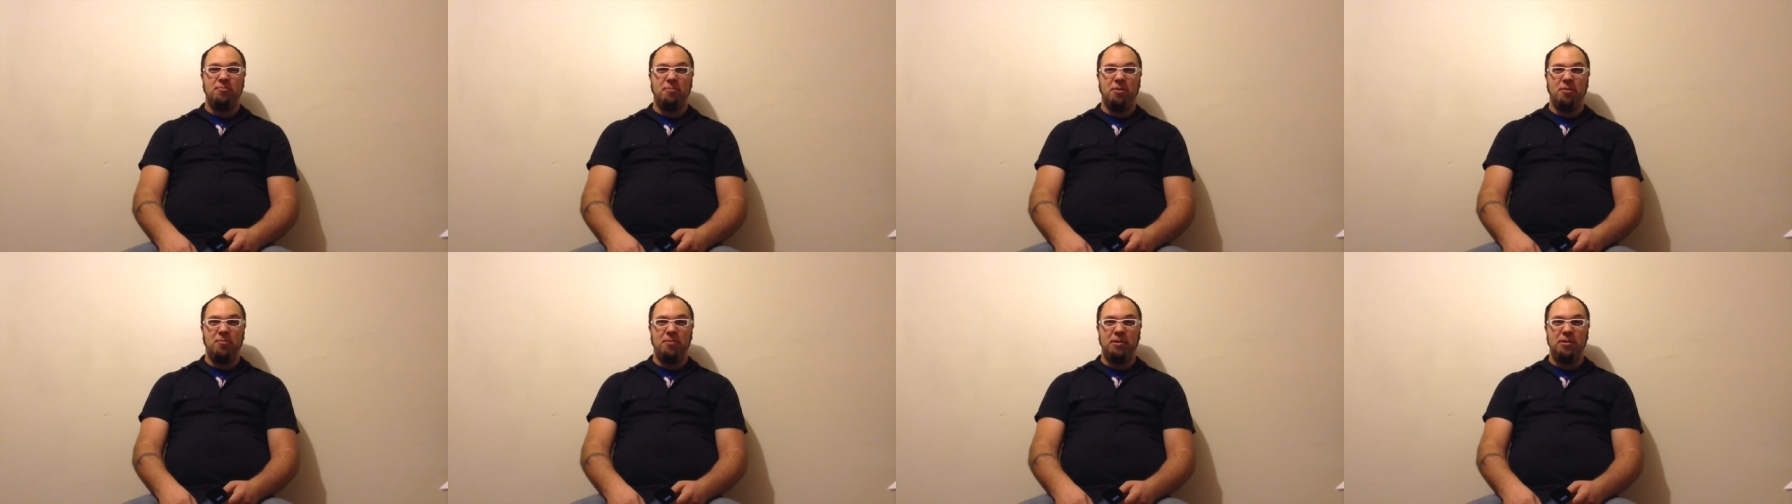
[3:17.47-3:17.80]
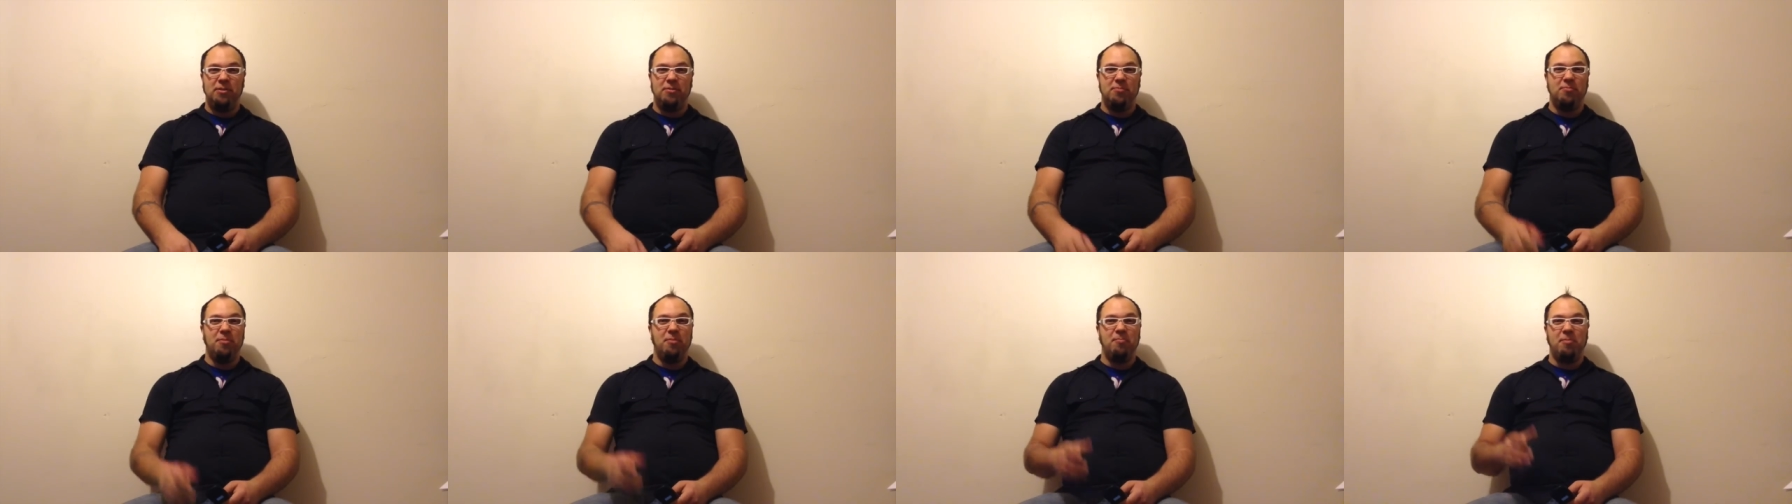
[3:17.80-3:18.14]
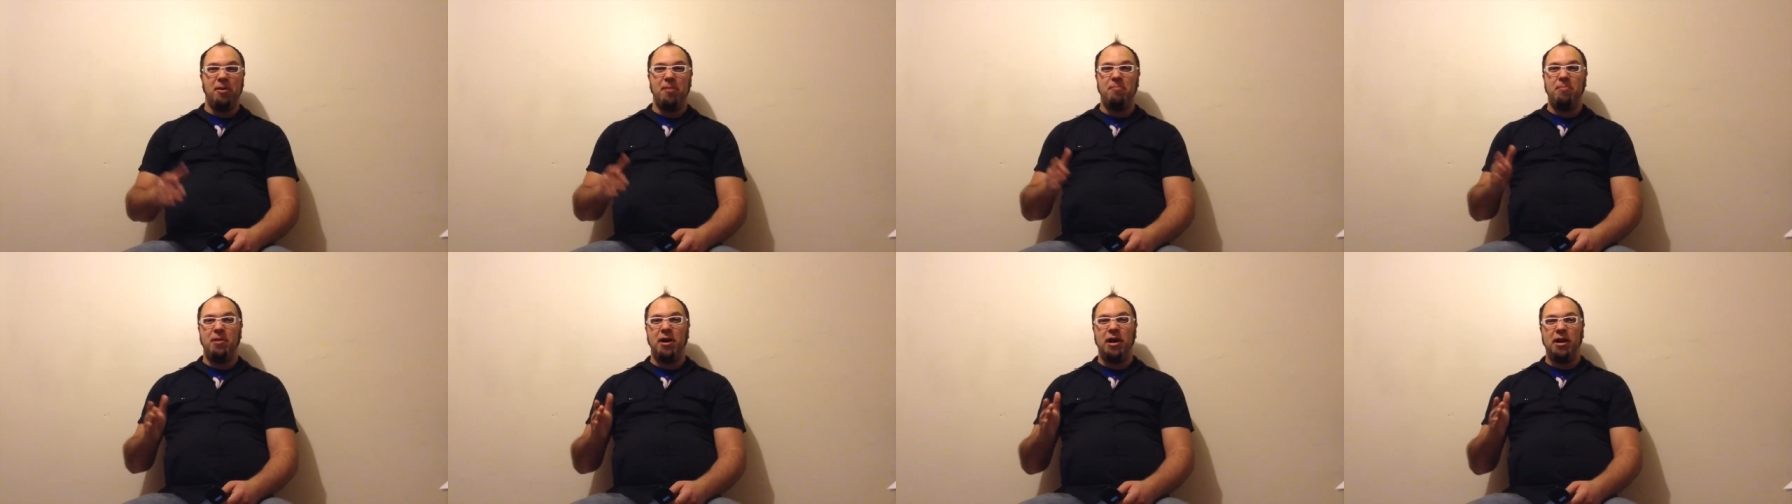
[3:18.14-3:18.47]
moments when
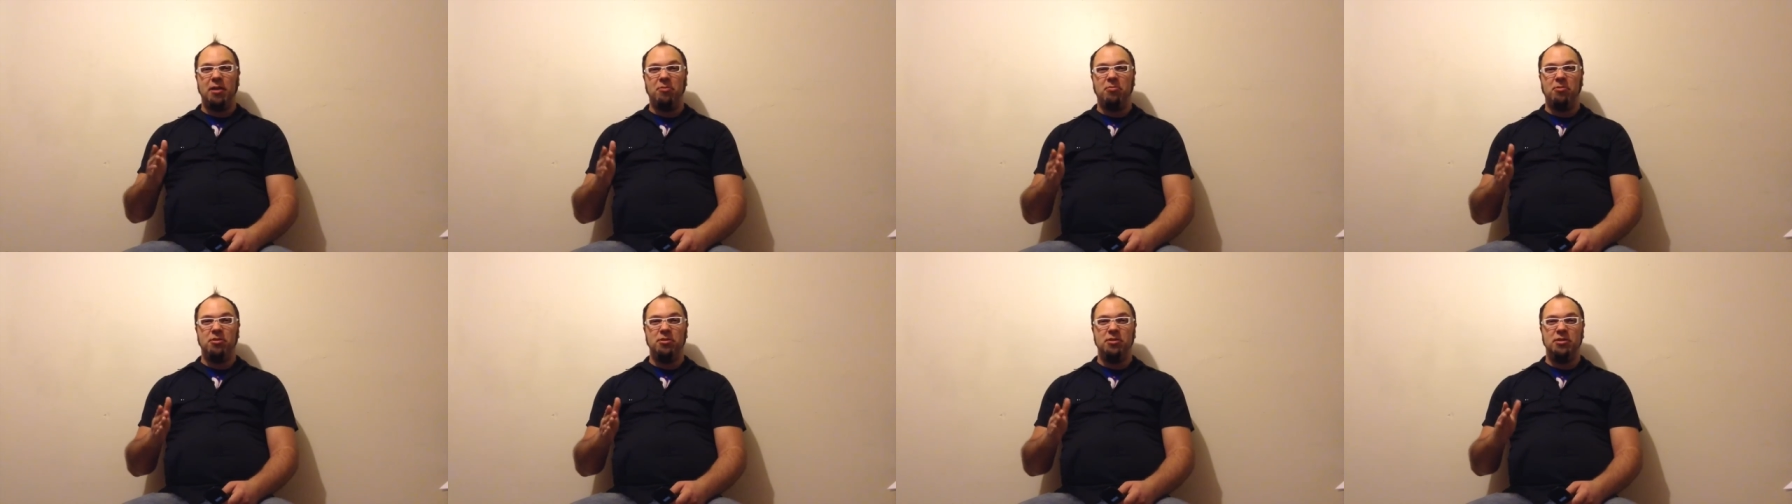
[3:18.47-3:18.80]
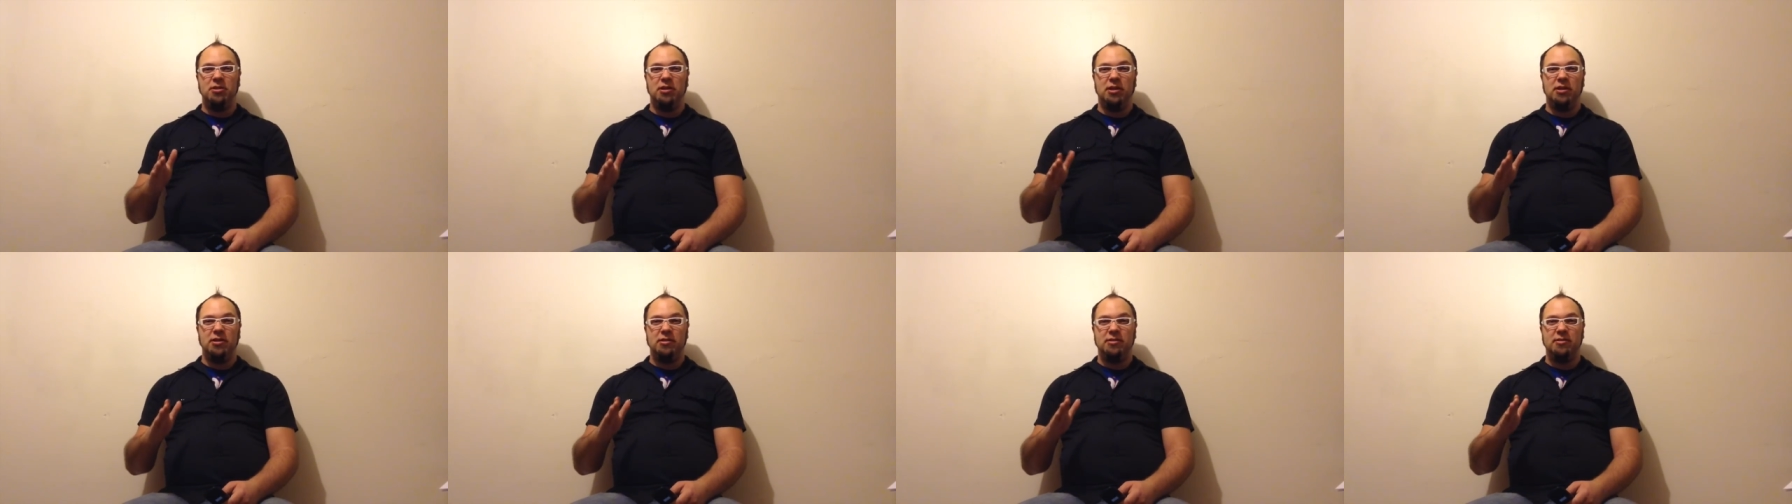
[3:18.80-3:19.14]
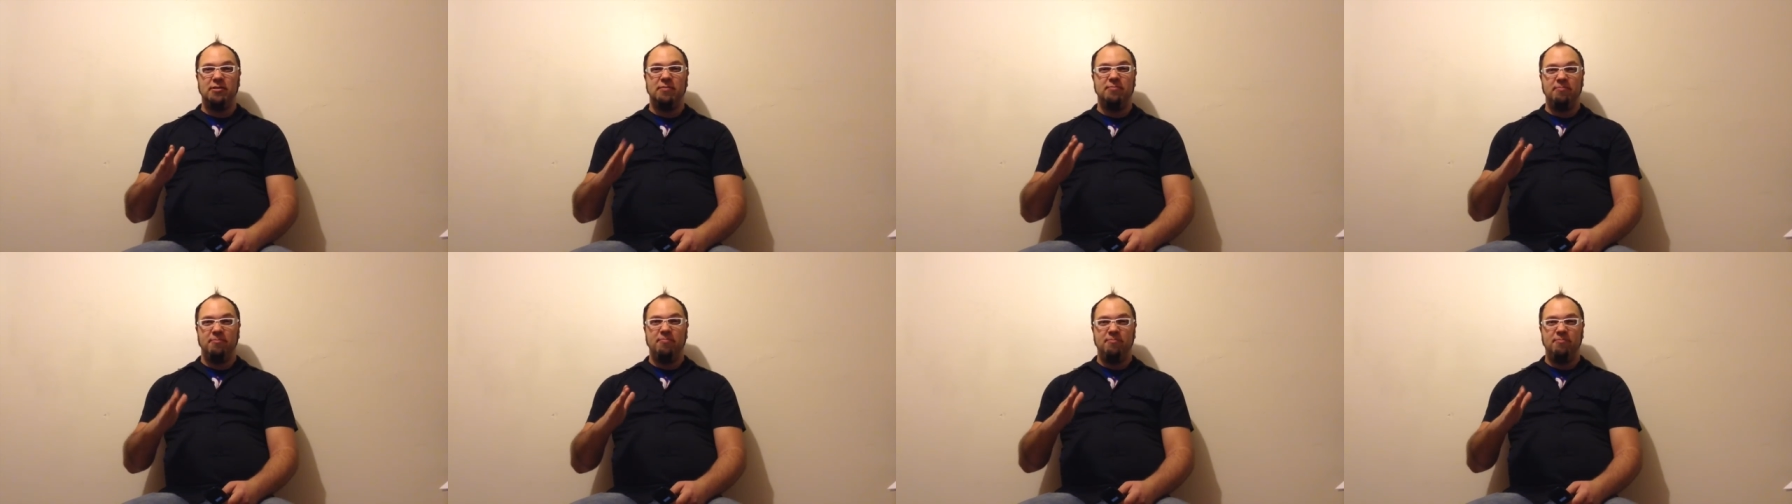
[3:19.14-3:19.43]
my body will just